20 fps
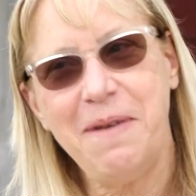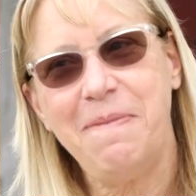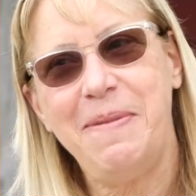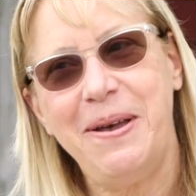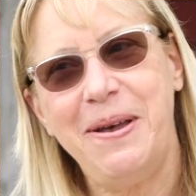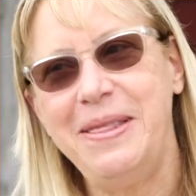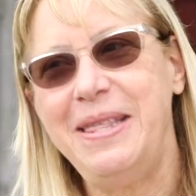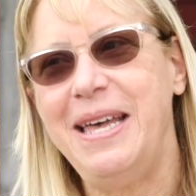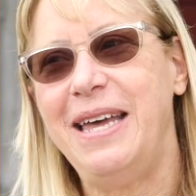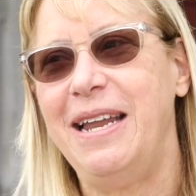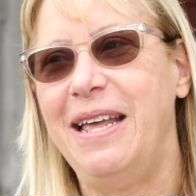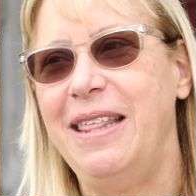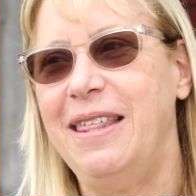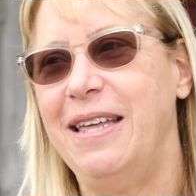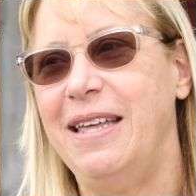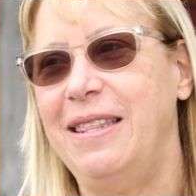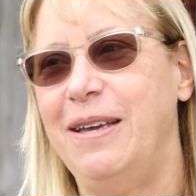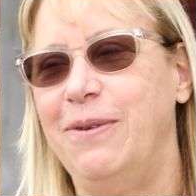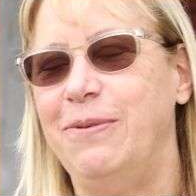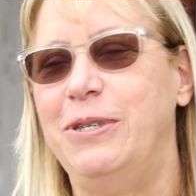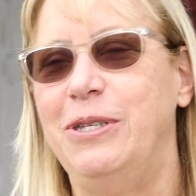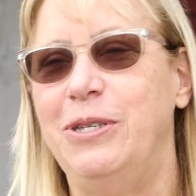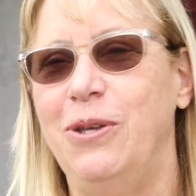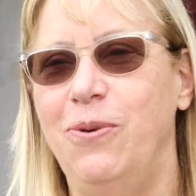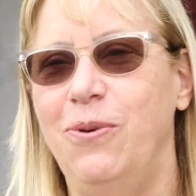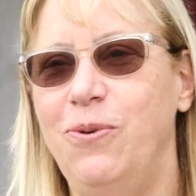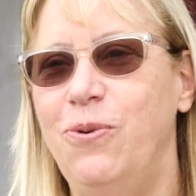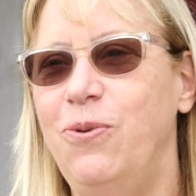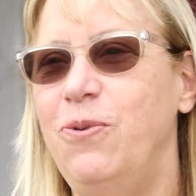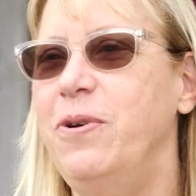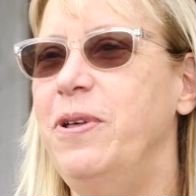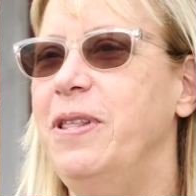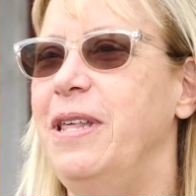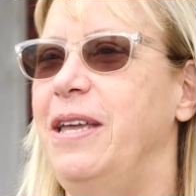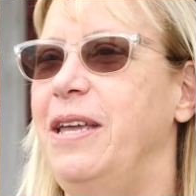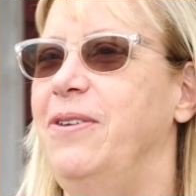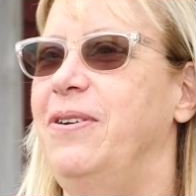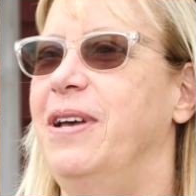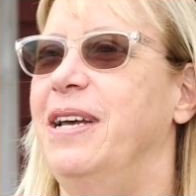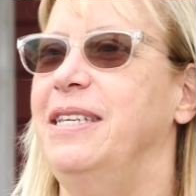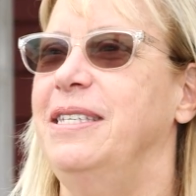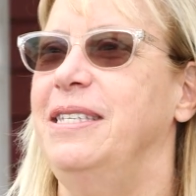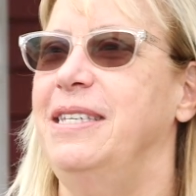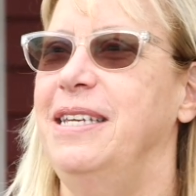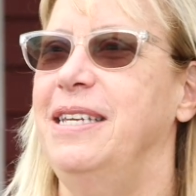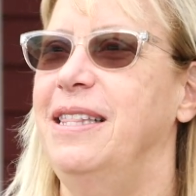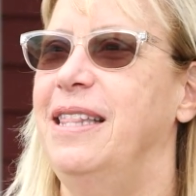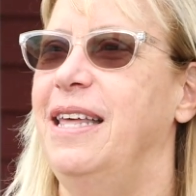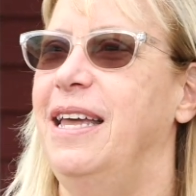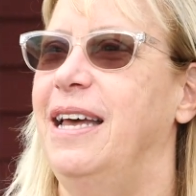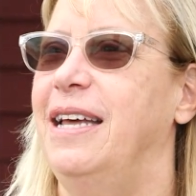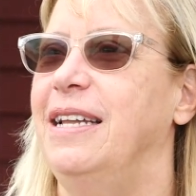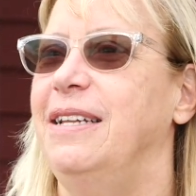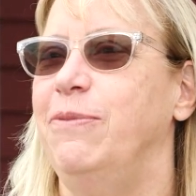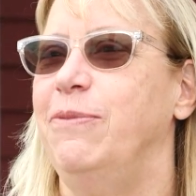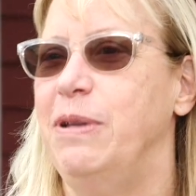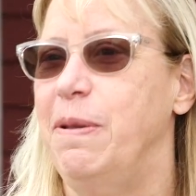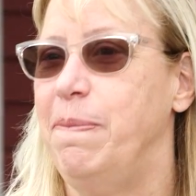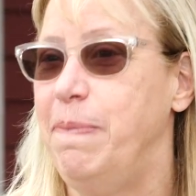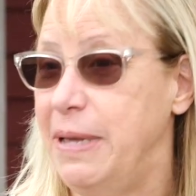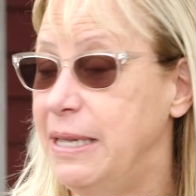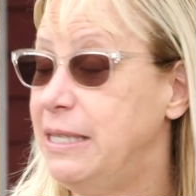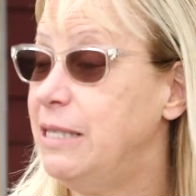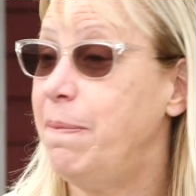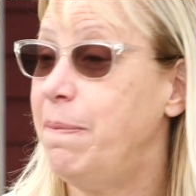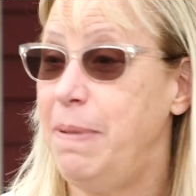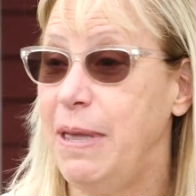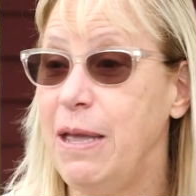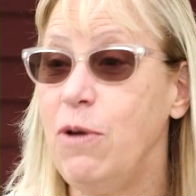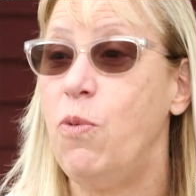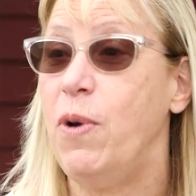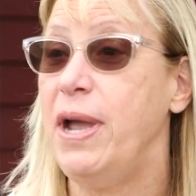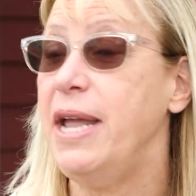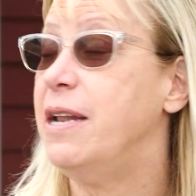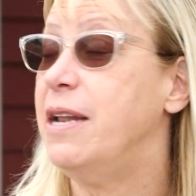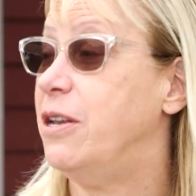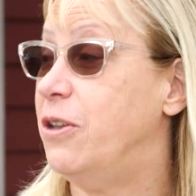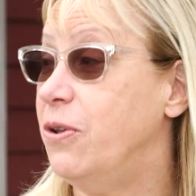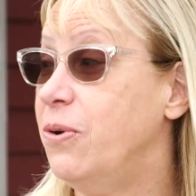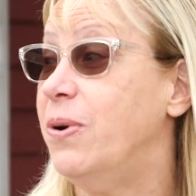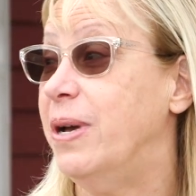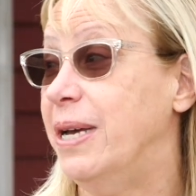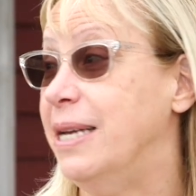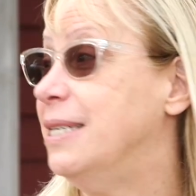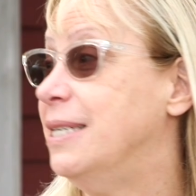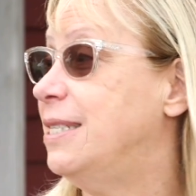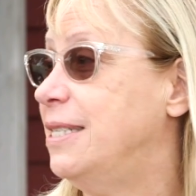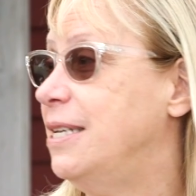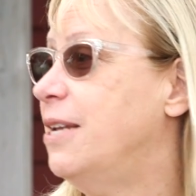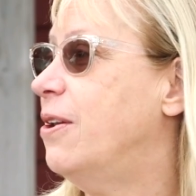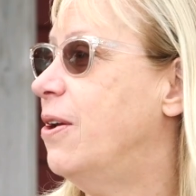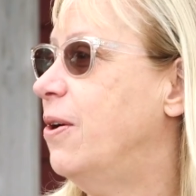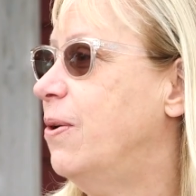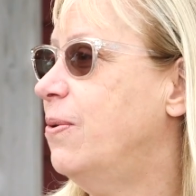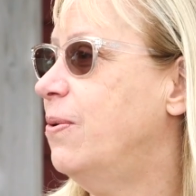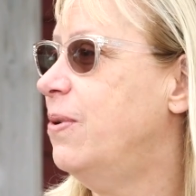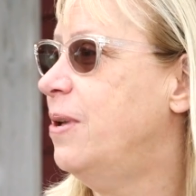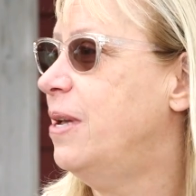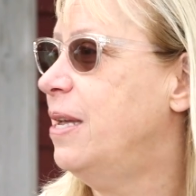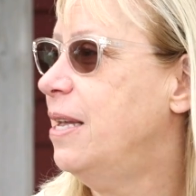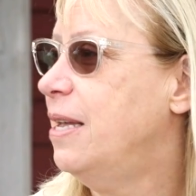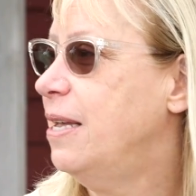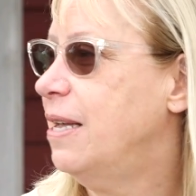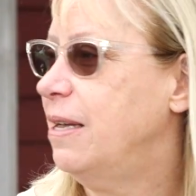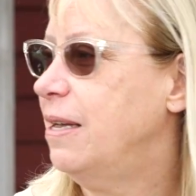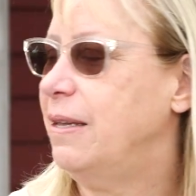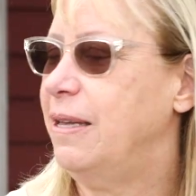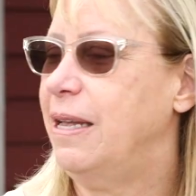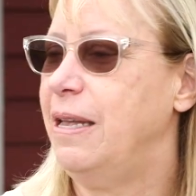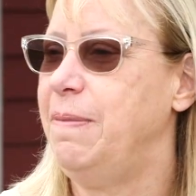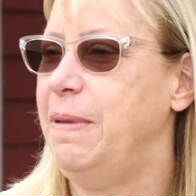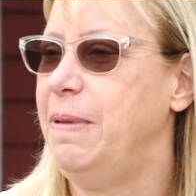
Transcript: about that, and I thought that mm-hmm. was so cool that you guys did that. It's a big way to do it, you know? Yeah. I